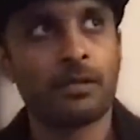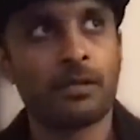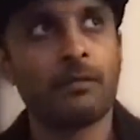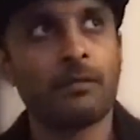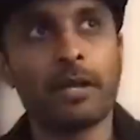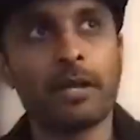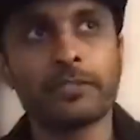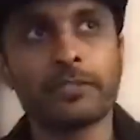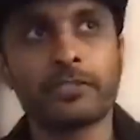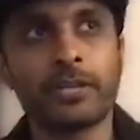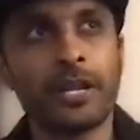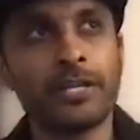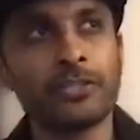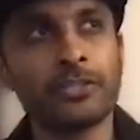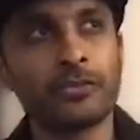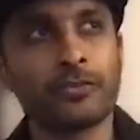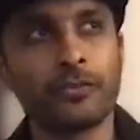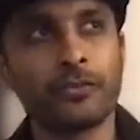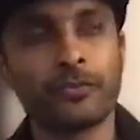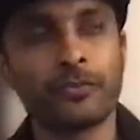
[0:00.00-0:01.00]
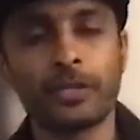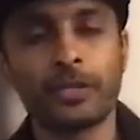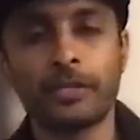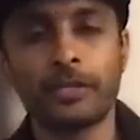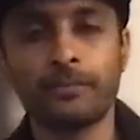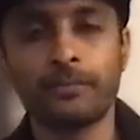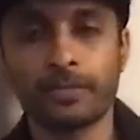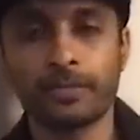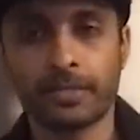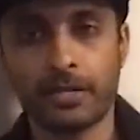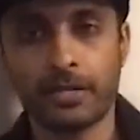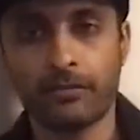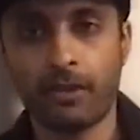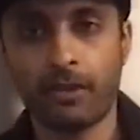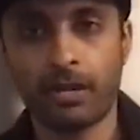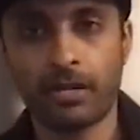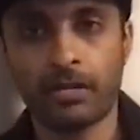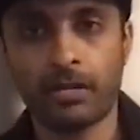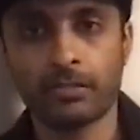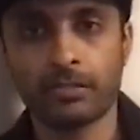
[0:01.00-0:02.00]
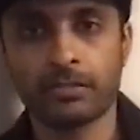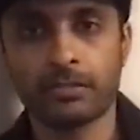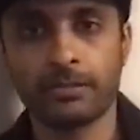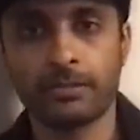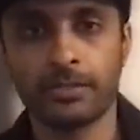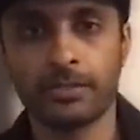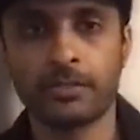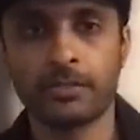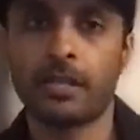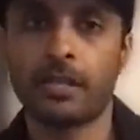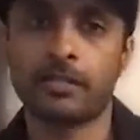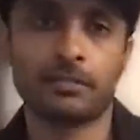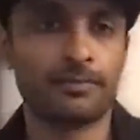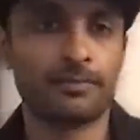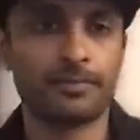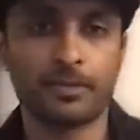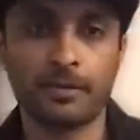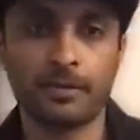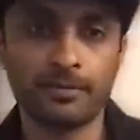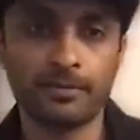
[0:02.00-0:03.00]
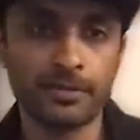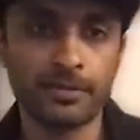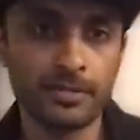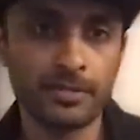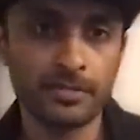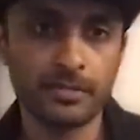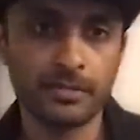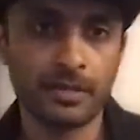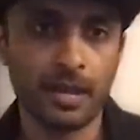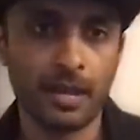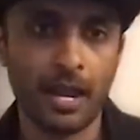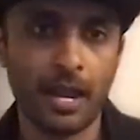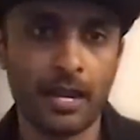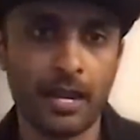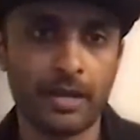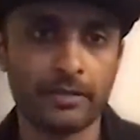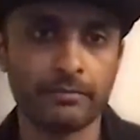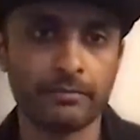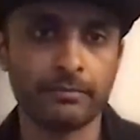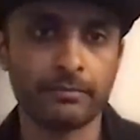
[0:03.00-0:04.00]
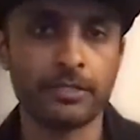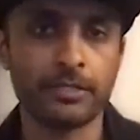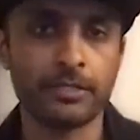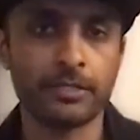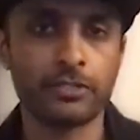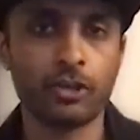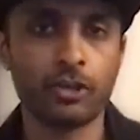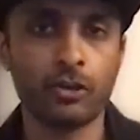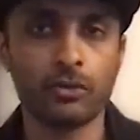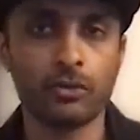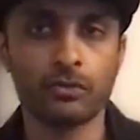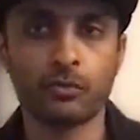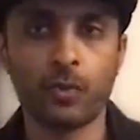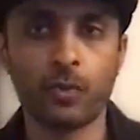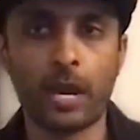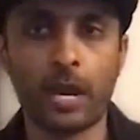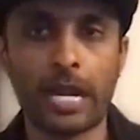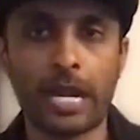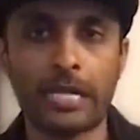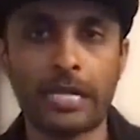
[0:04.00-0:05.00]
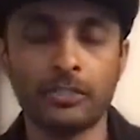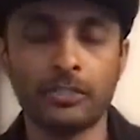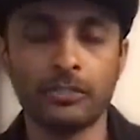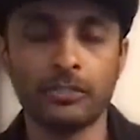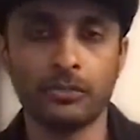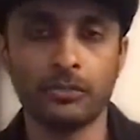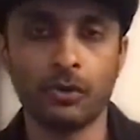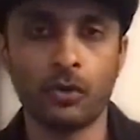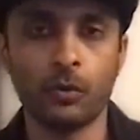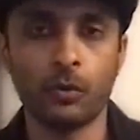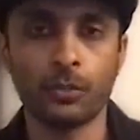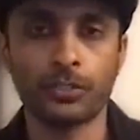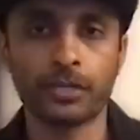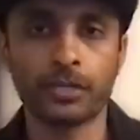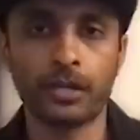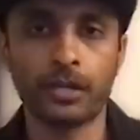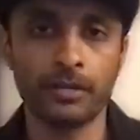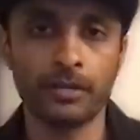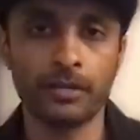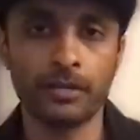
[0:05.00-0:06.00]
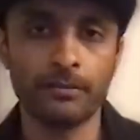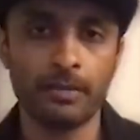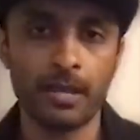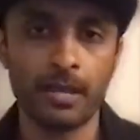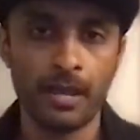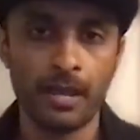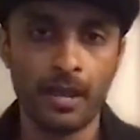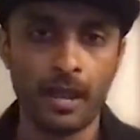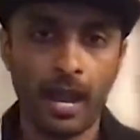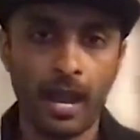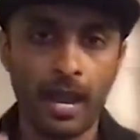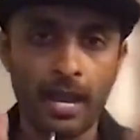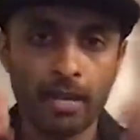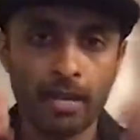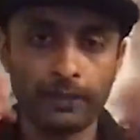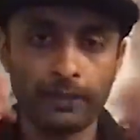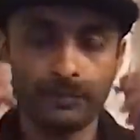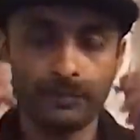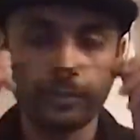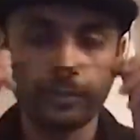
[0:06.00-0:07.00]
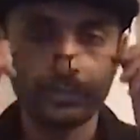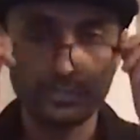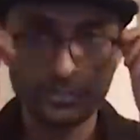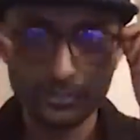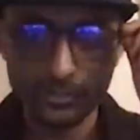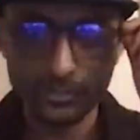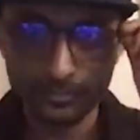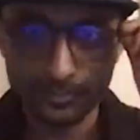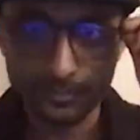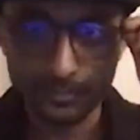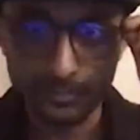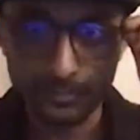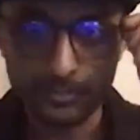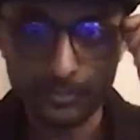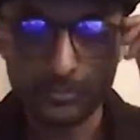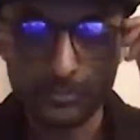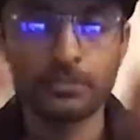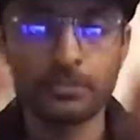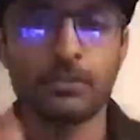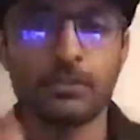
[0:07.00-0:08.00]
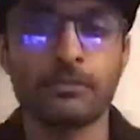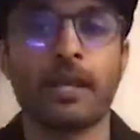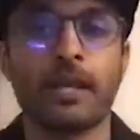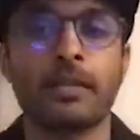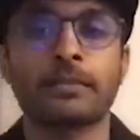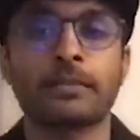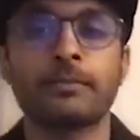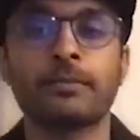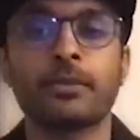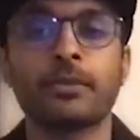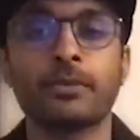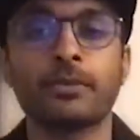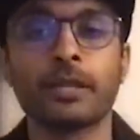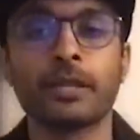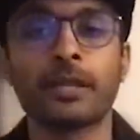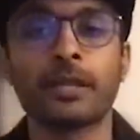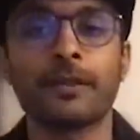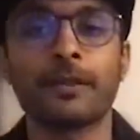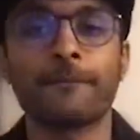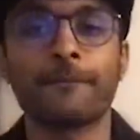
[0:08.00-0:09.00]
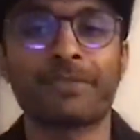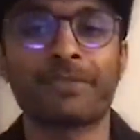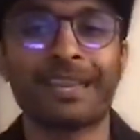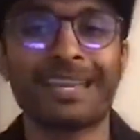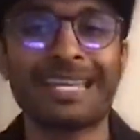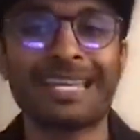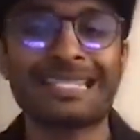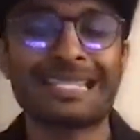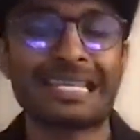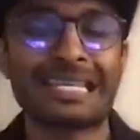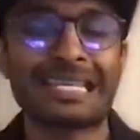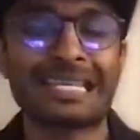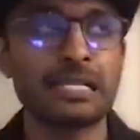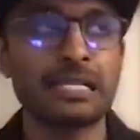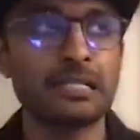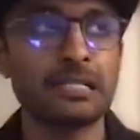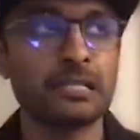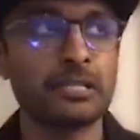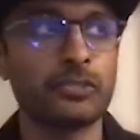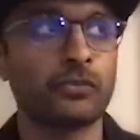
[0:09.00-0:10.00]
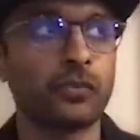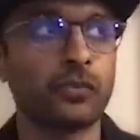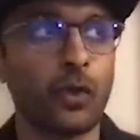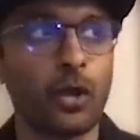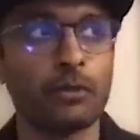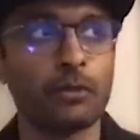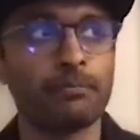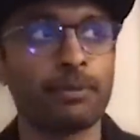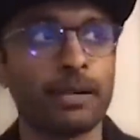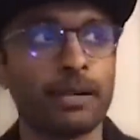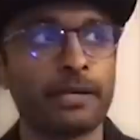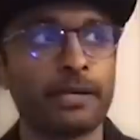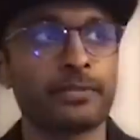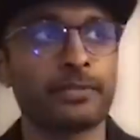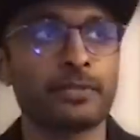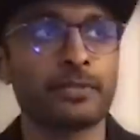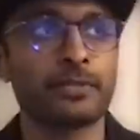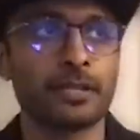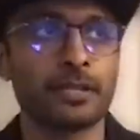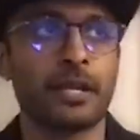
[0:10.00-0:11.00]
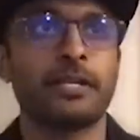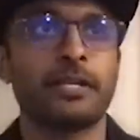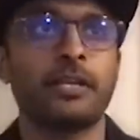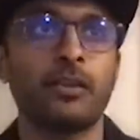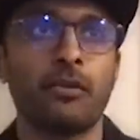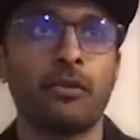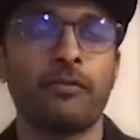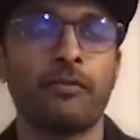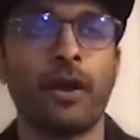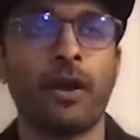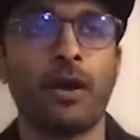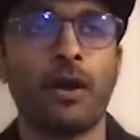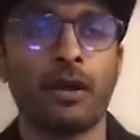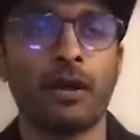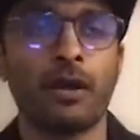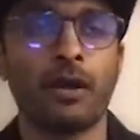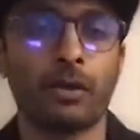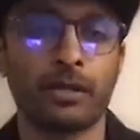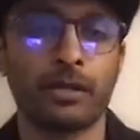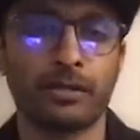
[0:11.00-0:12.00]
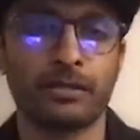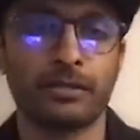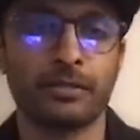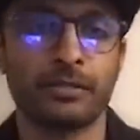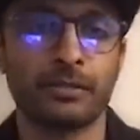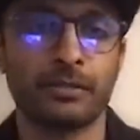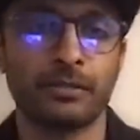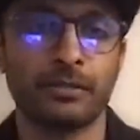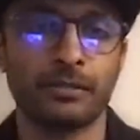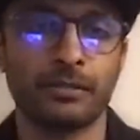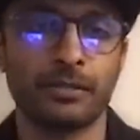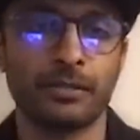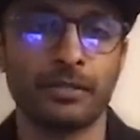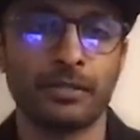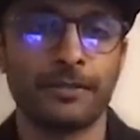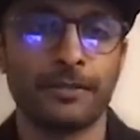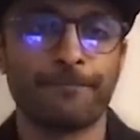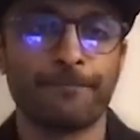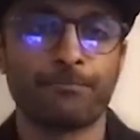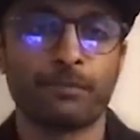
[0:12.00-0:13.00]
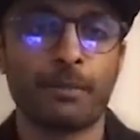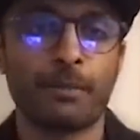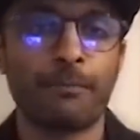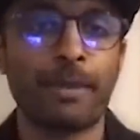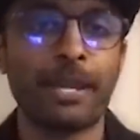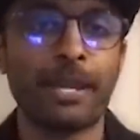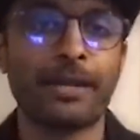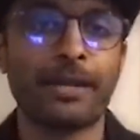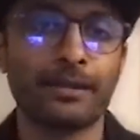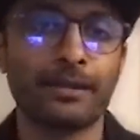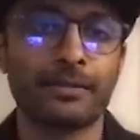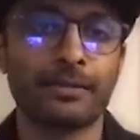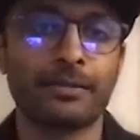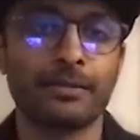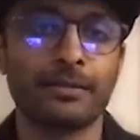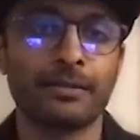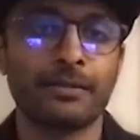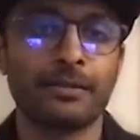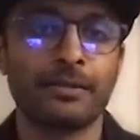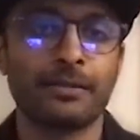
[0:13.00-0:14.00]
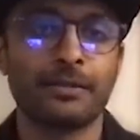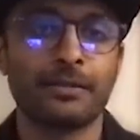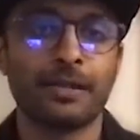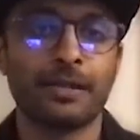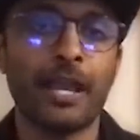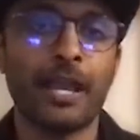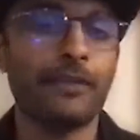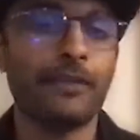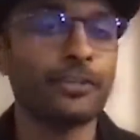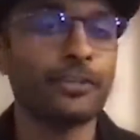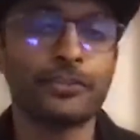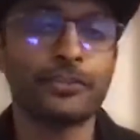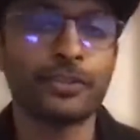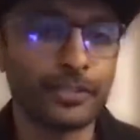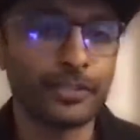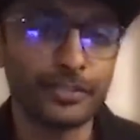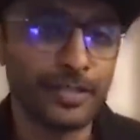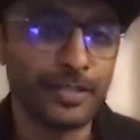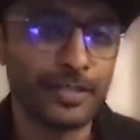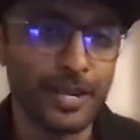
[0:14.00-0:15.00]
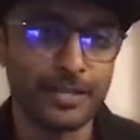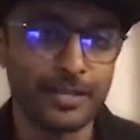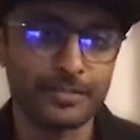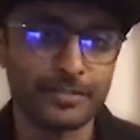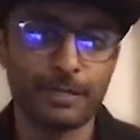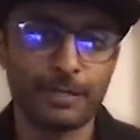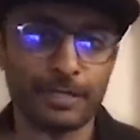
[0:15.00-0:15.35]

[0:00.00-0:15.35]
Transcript: about 10 to 15 percent of our customers take subscriptions, and it shows value over time. And when you do subscriptions of health and beauty, it's easy to fall prey to this idea of oh, I wanted to make it every 30 days